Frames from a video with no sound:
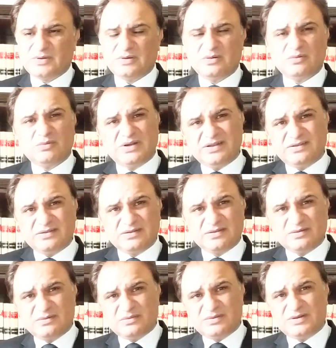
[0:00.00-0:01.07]
What is
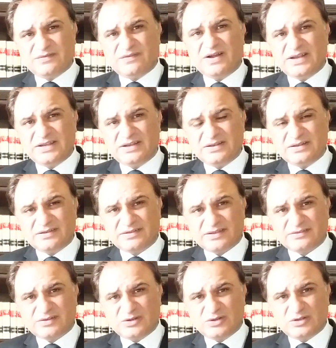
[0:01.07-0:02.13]
defined in the
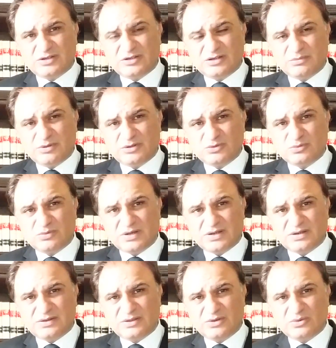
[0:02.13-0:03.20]
section
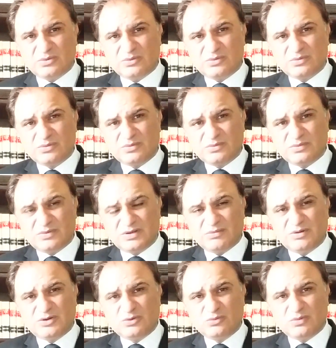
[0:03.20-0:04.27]
221?
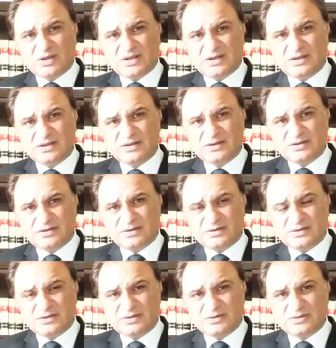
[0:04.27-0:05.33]
221
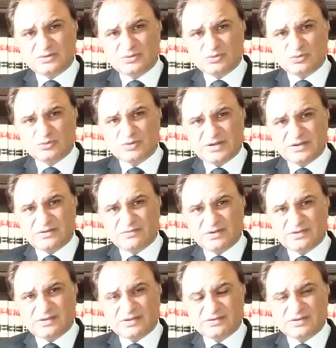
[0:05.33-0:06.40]

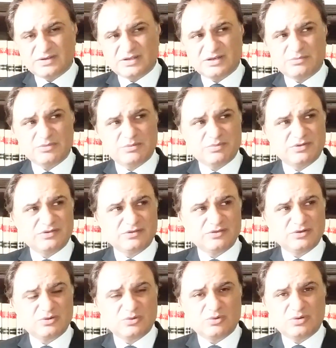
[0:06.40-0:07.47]
221 section Criminal
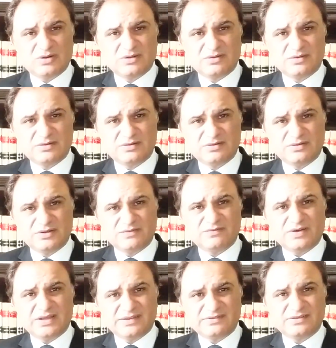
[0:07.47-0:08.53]
Procedure Code
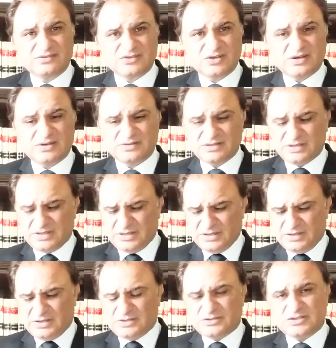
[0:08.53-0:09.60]
defines the charge
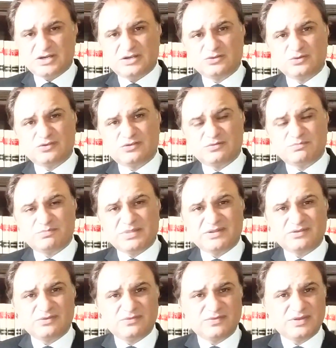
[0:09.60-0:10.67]
to
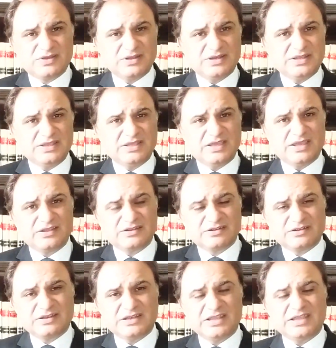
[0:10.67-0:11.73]
specifically
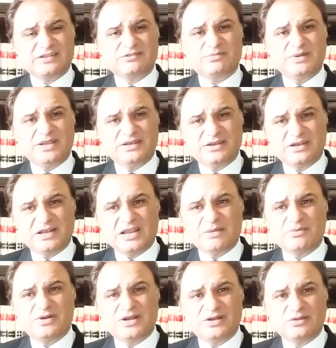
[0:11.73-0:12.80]
explain and
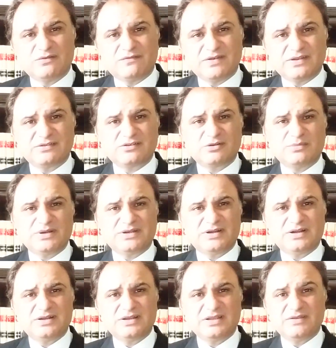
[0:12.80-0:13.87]
elaborate the offense
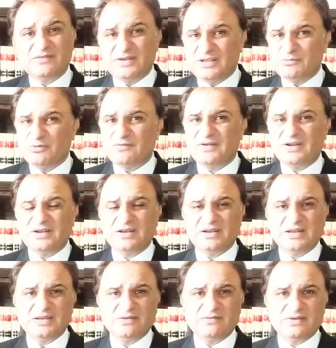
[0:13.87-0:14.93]
committed, if name of
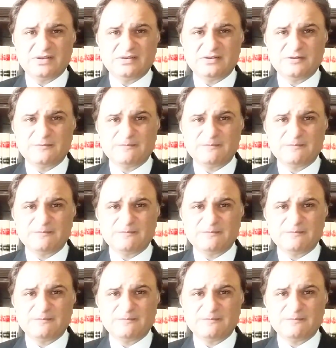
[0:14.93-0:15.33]
any offense,